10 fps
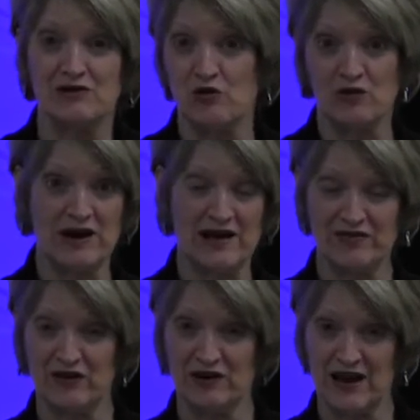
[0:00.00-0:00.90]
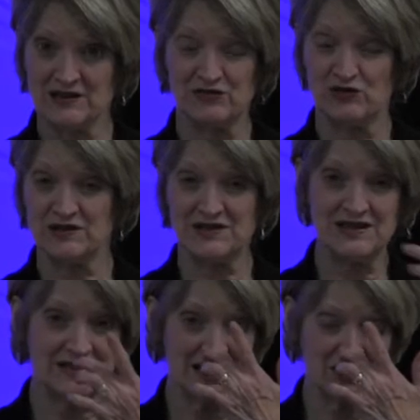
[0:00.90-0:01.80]
run out there and ask for a
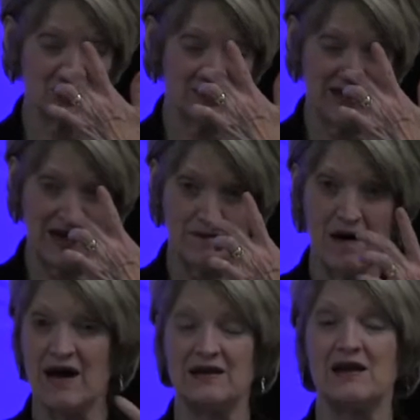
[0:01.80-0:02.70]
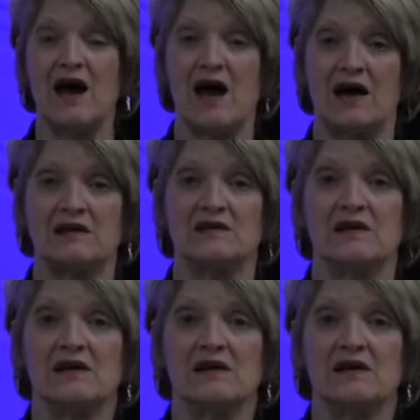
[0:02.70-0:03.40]
C-section. That might not